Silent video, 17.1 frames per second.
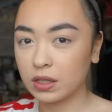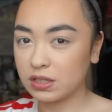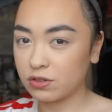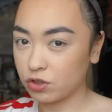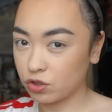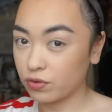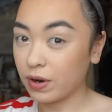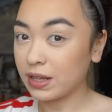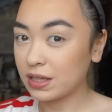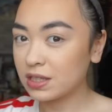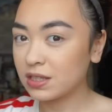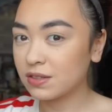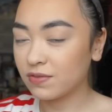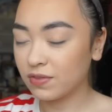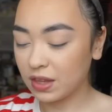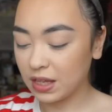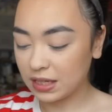the
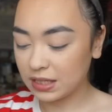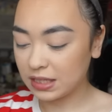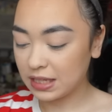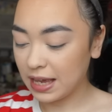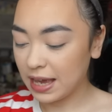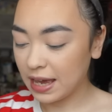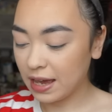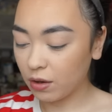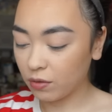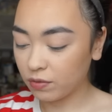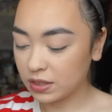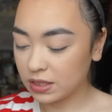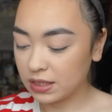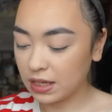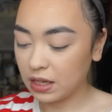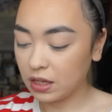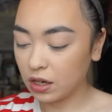trends for this year.
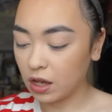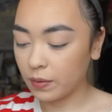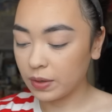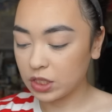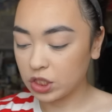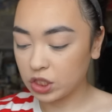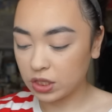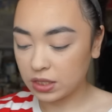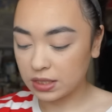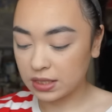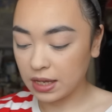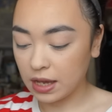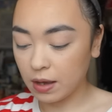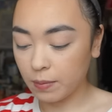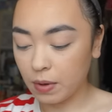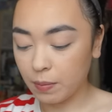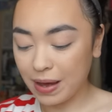Obviously, you know, it's just
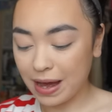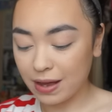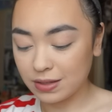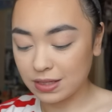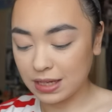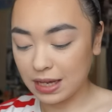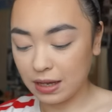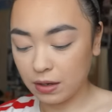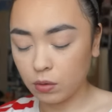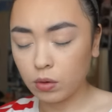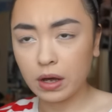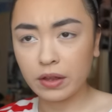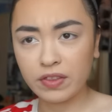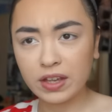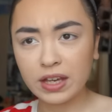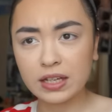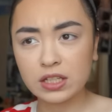um, about to, well,
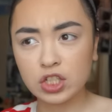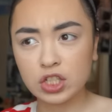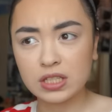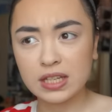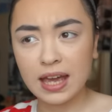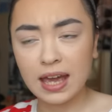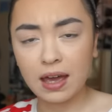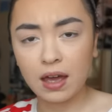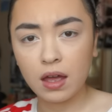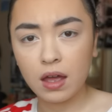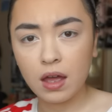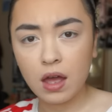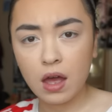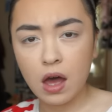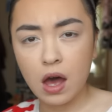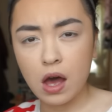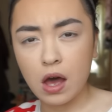I think it's just hit
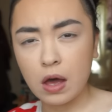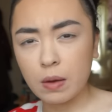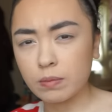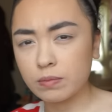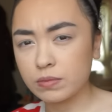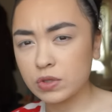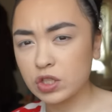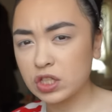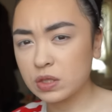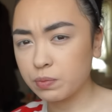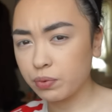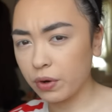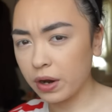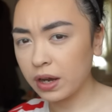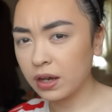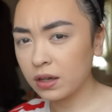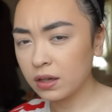um,
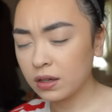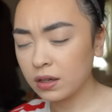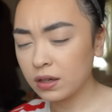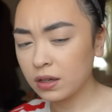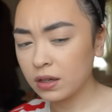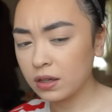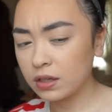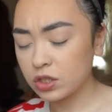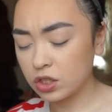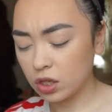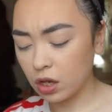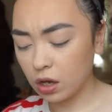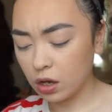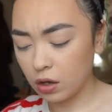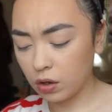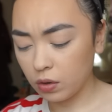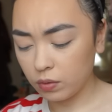spring.
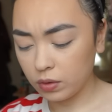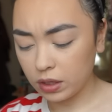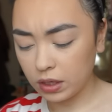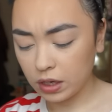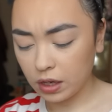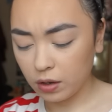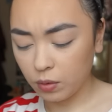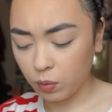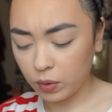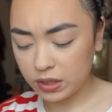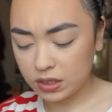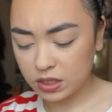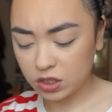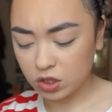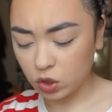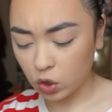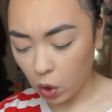So, you know,
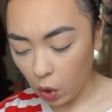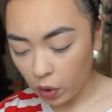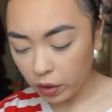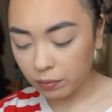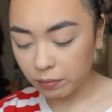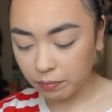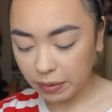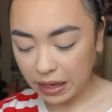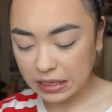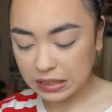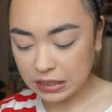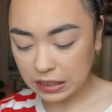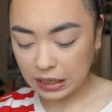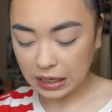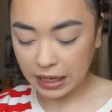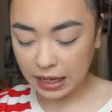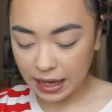winter's gone
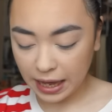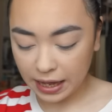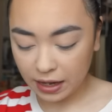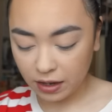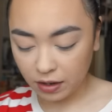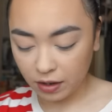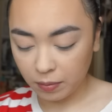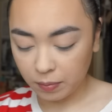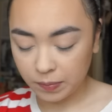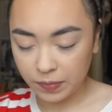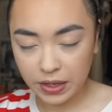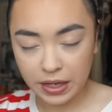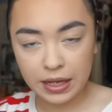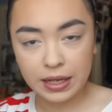basically and um,